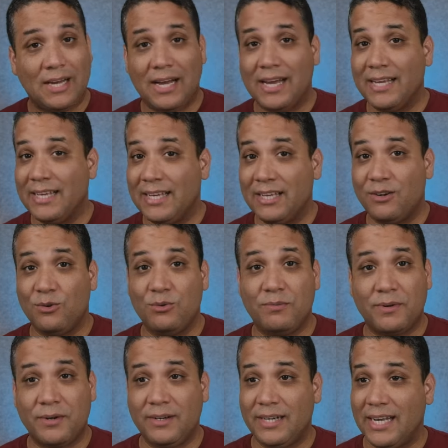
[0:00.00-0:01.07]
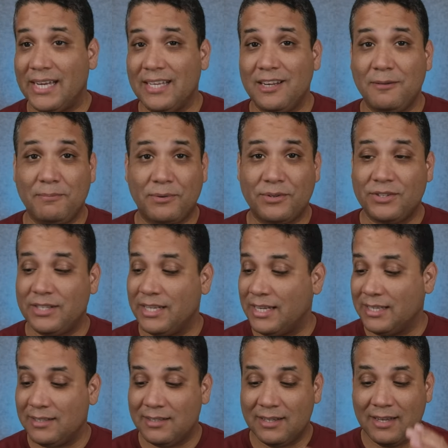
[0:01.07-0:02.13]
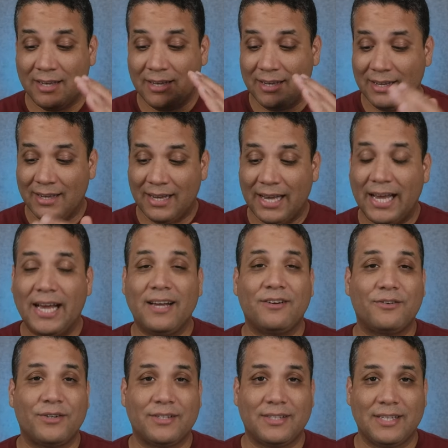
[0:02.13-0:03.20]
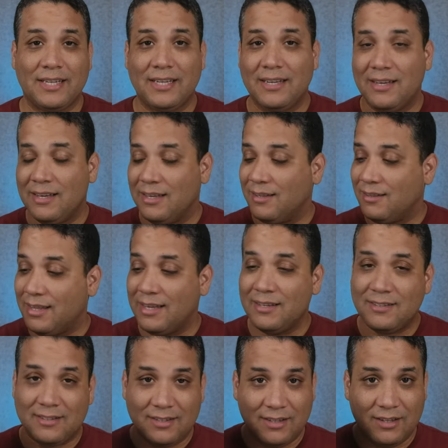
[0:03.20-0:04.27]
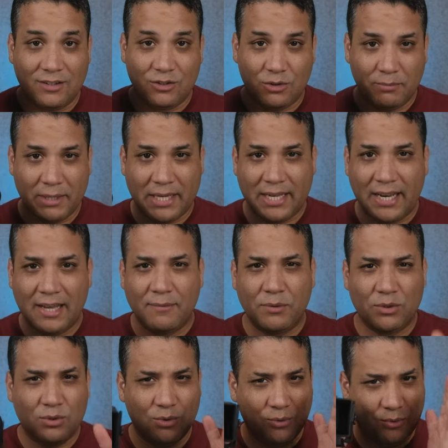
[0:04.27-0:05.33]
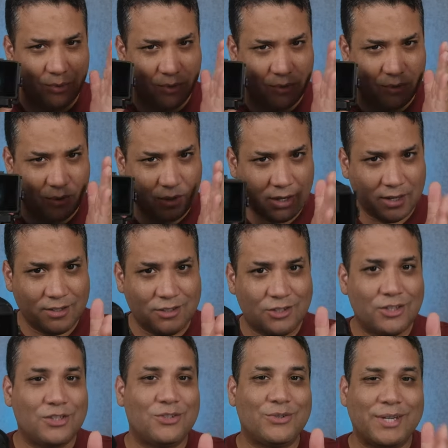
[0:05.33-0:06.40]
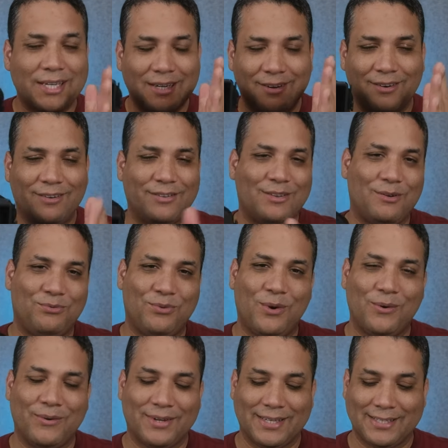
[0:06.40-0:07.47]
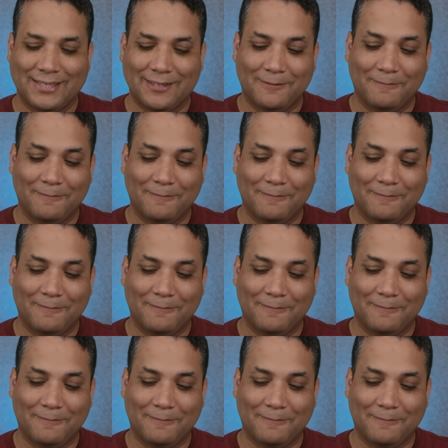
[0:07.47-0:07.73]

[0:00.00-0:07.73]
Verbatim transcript: I get over 90% accuracy thanks to being able to concentrate on the focus.